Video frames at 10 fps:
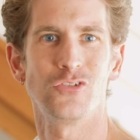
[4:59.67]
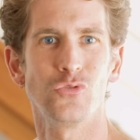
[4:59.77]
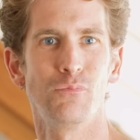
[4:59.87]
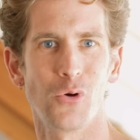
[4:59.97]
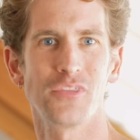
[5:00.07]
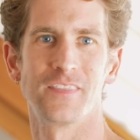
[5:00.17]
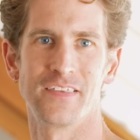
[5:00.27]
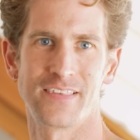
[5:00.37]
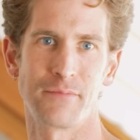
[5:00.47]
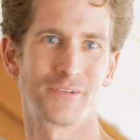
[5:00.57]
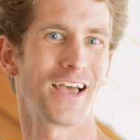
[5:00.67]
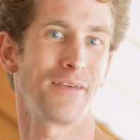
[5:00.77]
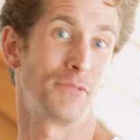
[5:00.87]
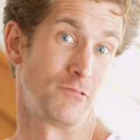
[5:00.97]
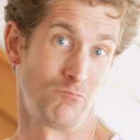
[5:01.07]
do both at the same
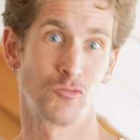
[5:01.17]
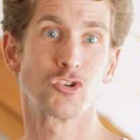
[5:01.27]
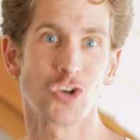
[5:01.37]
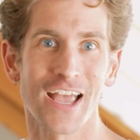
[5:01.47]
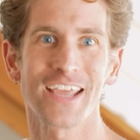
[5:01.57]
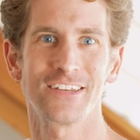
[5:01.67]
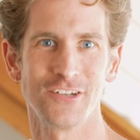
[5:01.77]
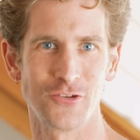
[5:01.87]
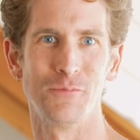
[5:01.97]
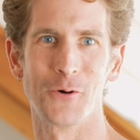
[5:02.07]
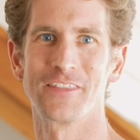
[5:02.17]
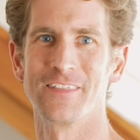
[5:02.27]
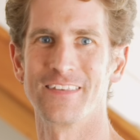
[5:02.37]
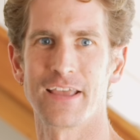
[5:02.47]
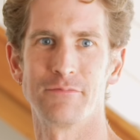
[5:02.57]
time, and trying to do both at
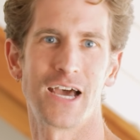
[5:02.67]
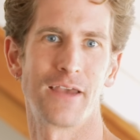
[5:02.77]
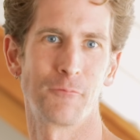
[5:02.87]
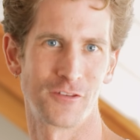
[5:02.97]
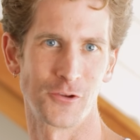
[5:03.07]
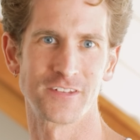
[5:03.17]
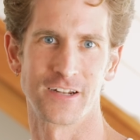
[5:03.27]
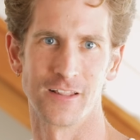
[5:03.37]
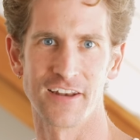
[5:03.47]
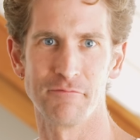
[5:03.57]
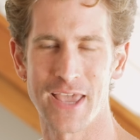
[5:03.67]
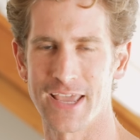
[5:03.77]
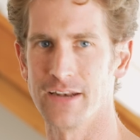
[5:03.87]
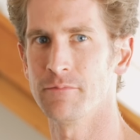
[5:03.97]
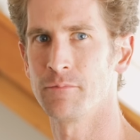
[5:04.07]
the same time results in a lot of pain.